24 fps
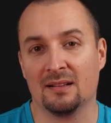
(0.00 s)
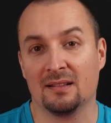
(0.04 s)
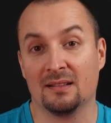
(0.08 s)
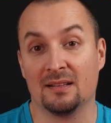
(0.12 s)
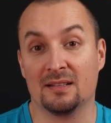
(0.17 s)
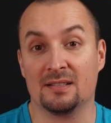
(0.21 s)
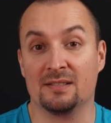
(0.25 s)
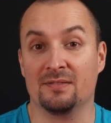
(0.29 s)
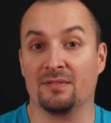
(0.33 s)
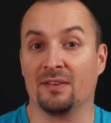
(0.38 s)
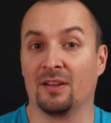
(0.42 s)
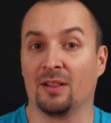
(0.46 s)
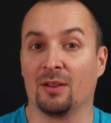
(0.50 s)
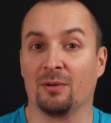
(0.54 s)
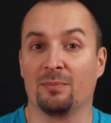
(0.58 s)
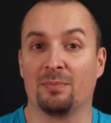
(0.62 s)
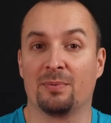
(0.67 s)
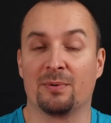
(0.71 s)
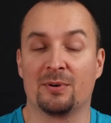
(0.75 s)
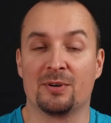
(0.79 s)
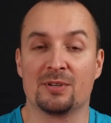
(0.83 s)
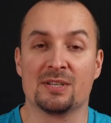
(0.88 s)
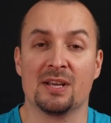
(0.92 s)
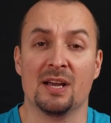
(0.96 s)
The
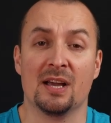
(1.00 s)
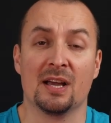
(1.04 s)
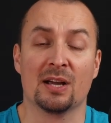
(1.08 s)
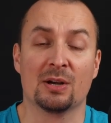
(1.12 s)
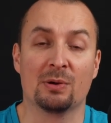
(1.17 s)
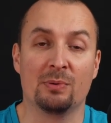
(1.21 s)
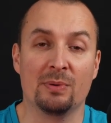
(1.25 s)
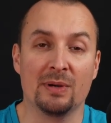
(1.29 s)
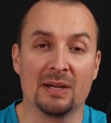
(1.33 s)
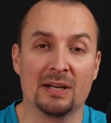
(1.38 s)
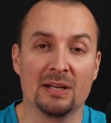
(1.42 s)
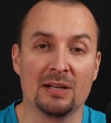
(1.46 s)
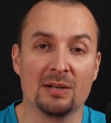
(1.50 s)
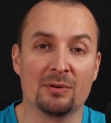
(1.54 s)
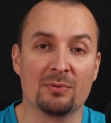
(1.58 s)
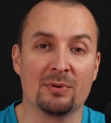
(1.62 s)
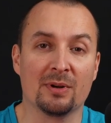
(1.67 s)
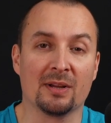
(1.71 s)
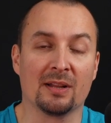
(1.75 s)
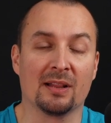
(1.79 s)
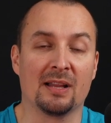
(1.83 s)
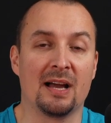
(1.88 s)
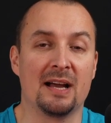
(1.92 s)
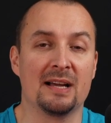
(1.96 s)
developers quickly
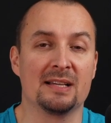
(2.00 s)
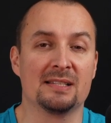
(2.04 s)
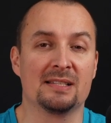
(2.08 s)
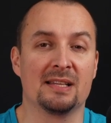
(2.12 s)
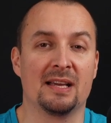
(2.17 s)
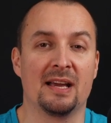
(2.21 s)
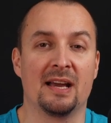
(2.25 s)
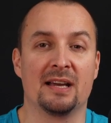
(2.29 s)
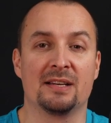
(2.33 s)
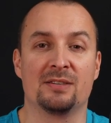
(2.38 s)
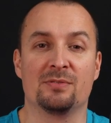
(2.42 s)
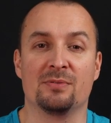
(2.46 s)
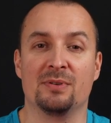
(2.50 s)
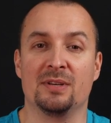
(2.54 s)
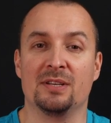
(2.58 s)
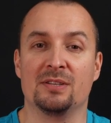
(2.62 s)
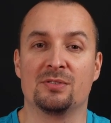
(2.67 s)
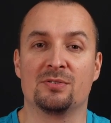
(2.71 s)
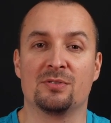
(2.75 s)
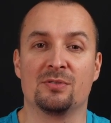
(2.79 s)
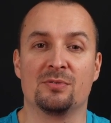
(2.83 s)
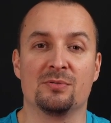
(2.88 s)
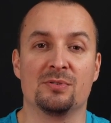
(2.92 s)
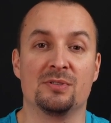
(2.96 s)
realized they had to
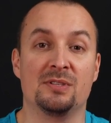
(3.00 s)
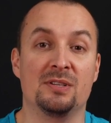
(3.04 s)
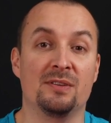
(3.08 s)
introduce